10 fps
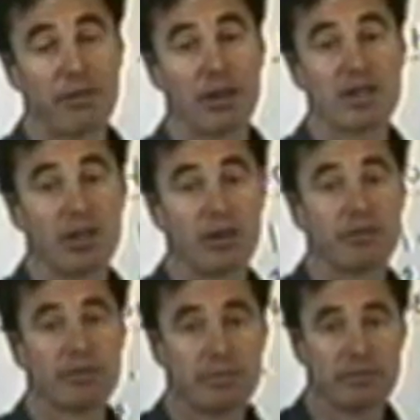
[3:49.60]
a friction off,
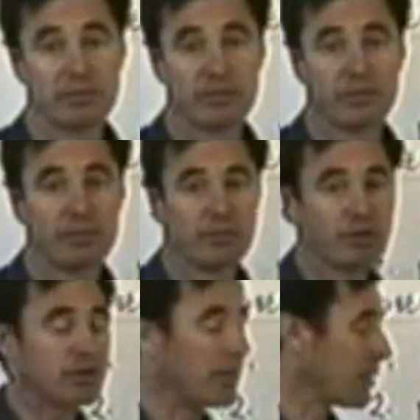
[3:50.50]

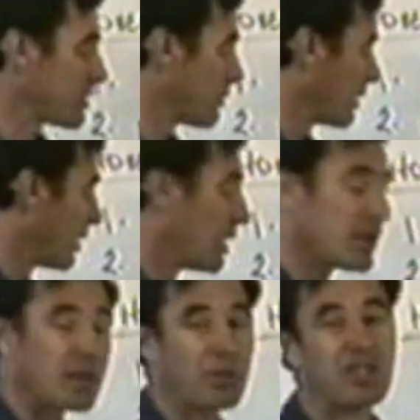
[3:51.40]
or something similar.
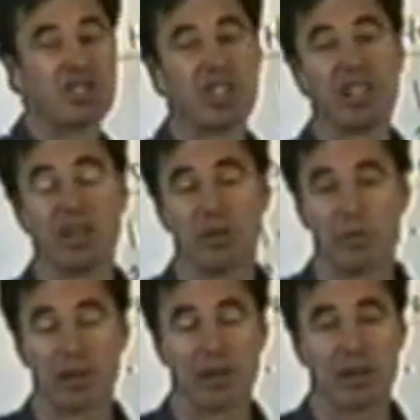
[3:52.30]
Someone's sitting on
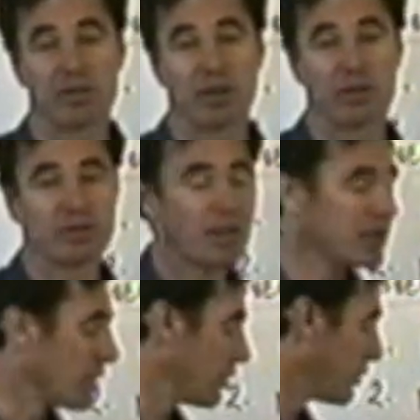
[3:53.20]
one of the controls.
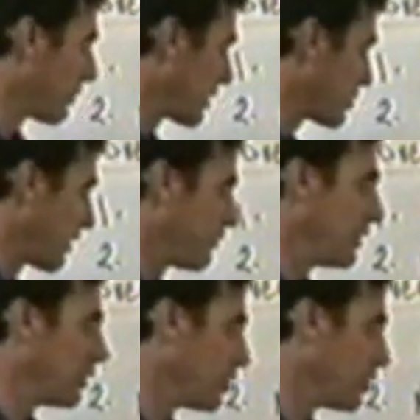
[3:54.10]
So you want to make sure they feel